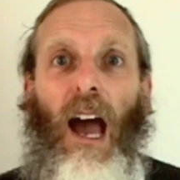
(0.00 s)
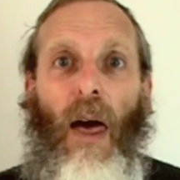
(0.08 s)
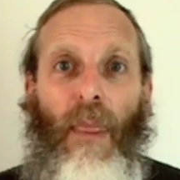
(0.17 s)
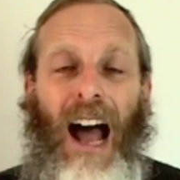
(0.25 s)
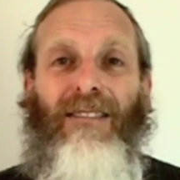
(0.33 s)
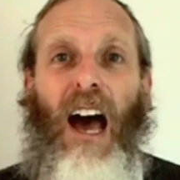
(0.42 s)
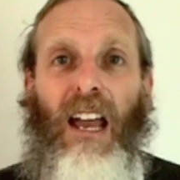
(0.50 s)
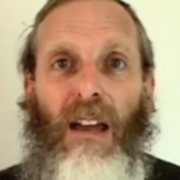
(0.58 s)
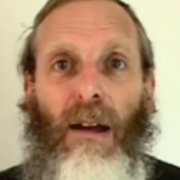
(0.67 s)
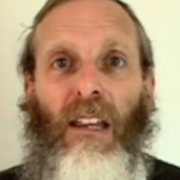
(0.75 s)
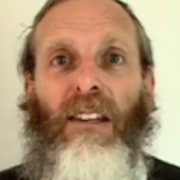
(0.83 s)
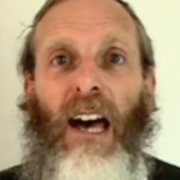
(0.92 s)
And that's how
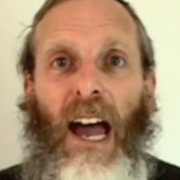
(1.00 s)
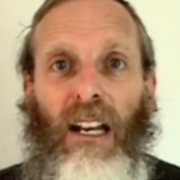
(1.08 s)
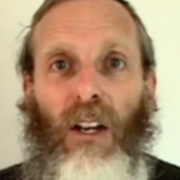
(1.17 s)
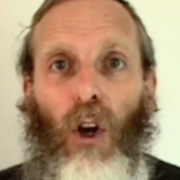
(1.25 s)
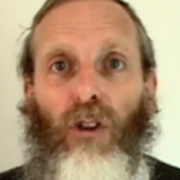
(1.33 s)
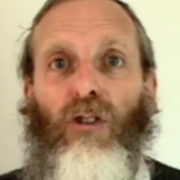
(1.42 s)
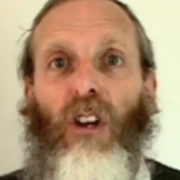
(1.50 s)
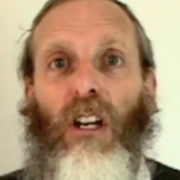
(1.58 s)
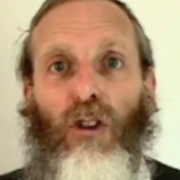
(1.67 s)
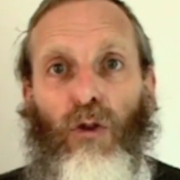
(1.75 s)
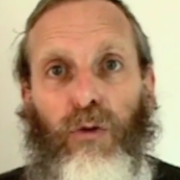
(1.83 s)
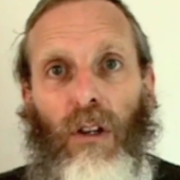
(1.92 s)
you make the diagnosis.
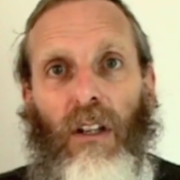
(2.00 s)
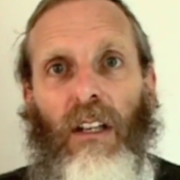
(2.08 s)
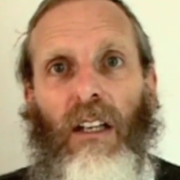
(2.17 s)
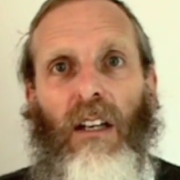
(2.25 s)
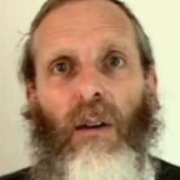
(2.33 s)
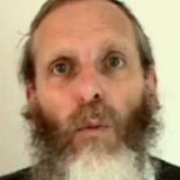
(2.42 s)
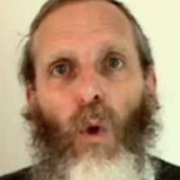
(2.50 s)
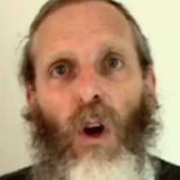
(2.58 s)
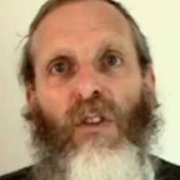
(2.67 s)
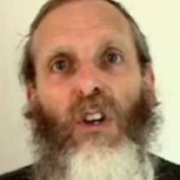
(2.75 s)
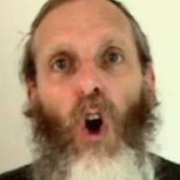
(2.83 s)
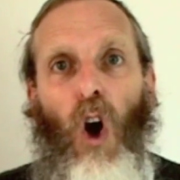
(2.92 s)
And it's really
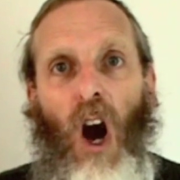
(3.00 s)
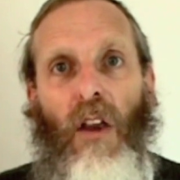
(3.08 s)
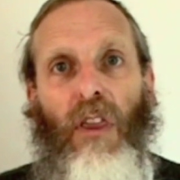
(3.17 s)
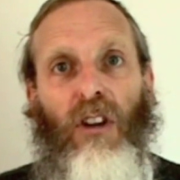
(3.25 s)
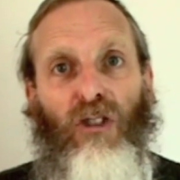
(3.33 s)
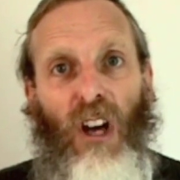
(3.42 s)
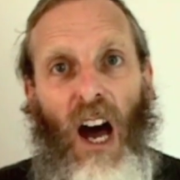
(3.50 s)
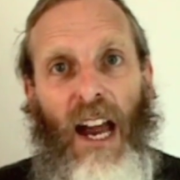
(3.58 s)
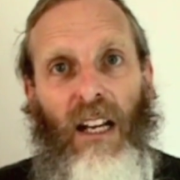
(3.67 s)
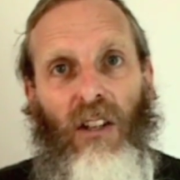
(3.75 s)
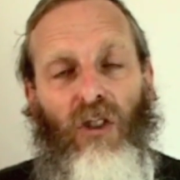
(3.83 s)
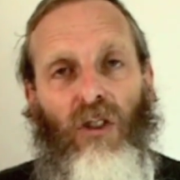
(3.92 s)
more of an art than a
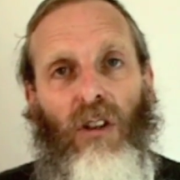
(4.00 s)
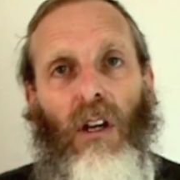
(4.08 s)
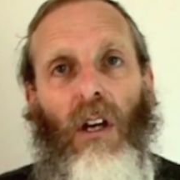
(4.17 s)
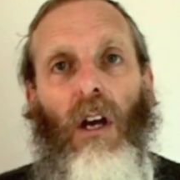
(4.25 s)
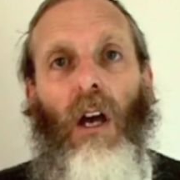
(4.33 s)
science.